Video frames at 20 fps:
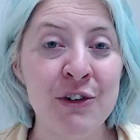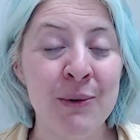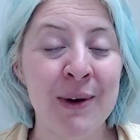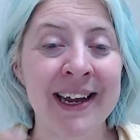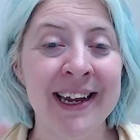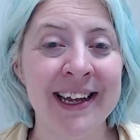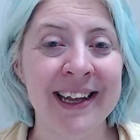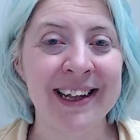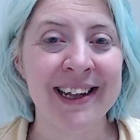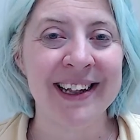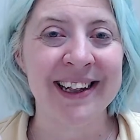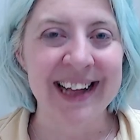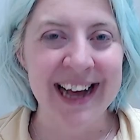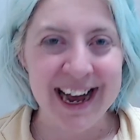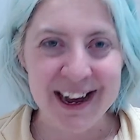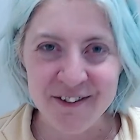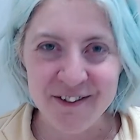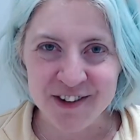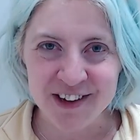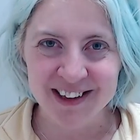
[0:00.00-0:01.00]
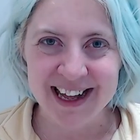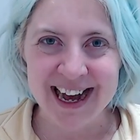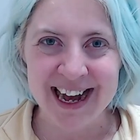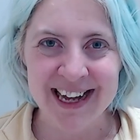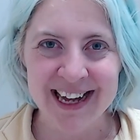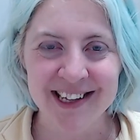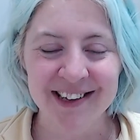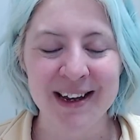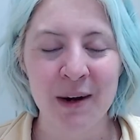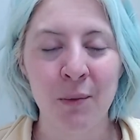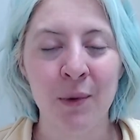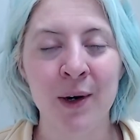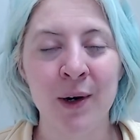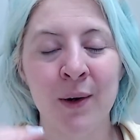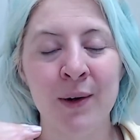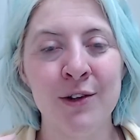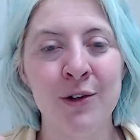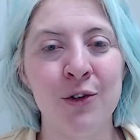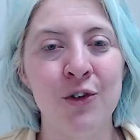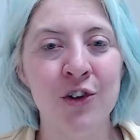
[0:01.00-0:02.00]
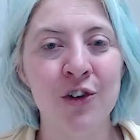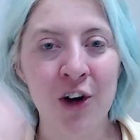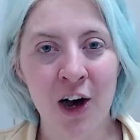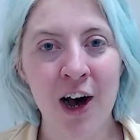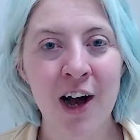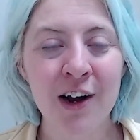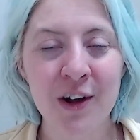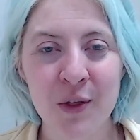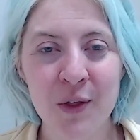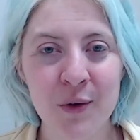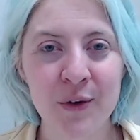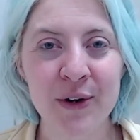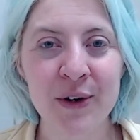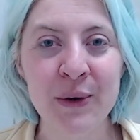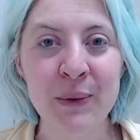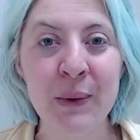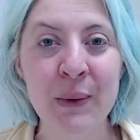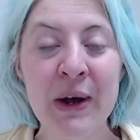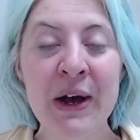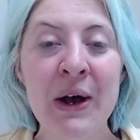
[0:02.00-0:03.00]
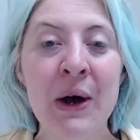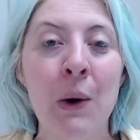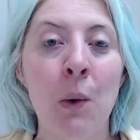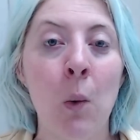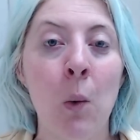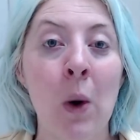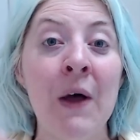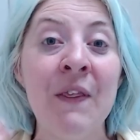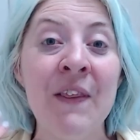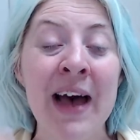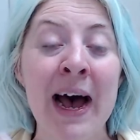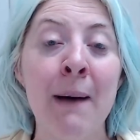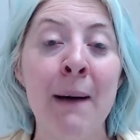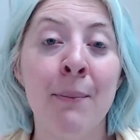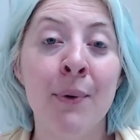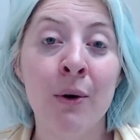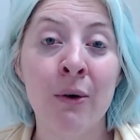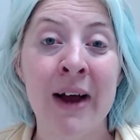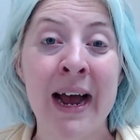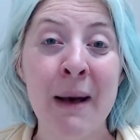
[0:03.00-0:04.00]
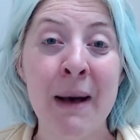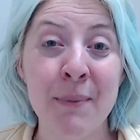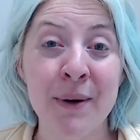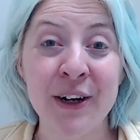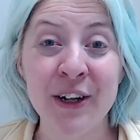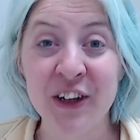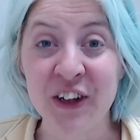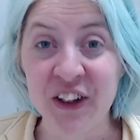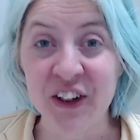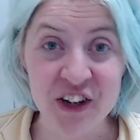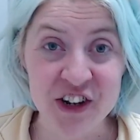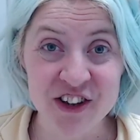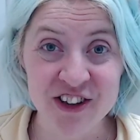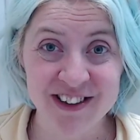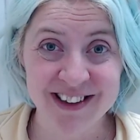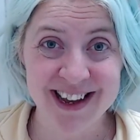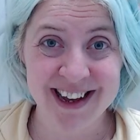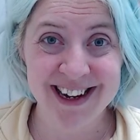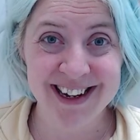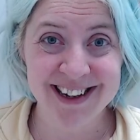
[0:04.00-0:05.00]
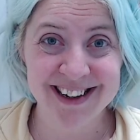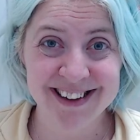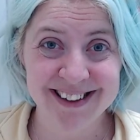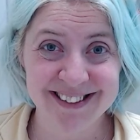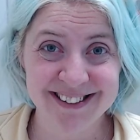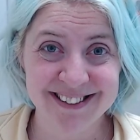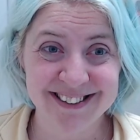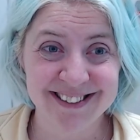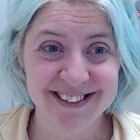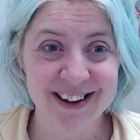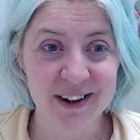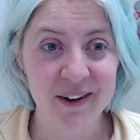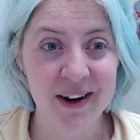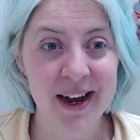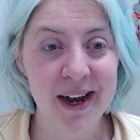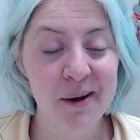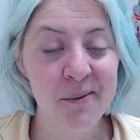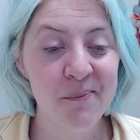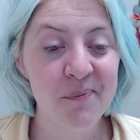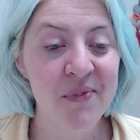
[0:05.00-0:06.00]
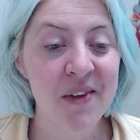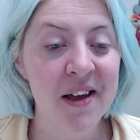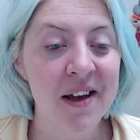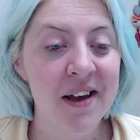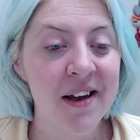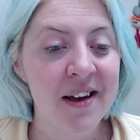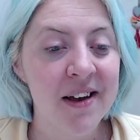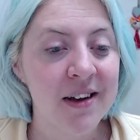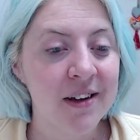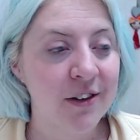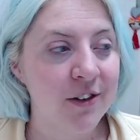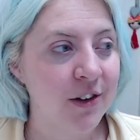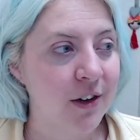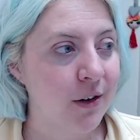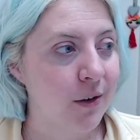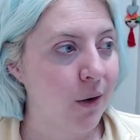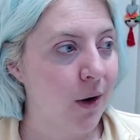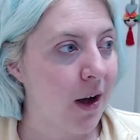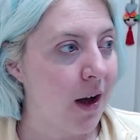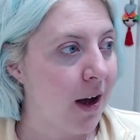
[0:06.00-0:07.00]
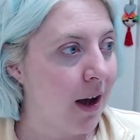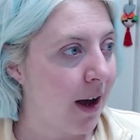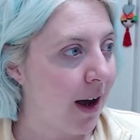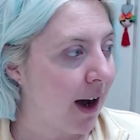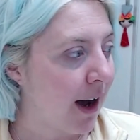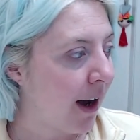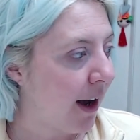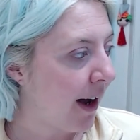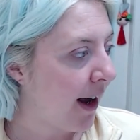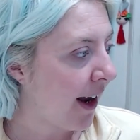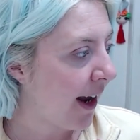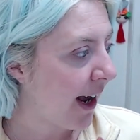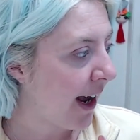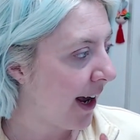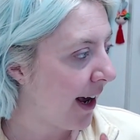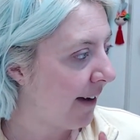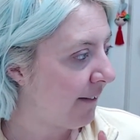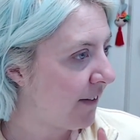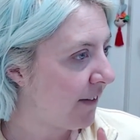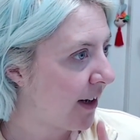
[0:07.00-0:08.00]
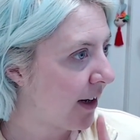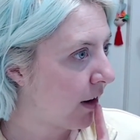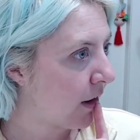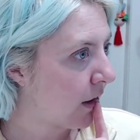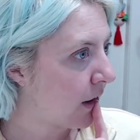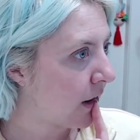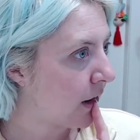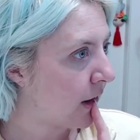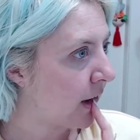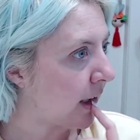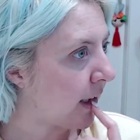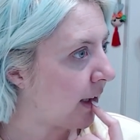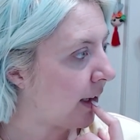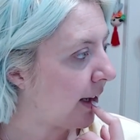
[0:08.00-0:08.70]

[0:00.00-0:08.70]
a live class and we're going to talk through what that prep looks like. Okay, so I have it on the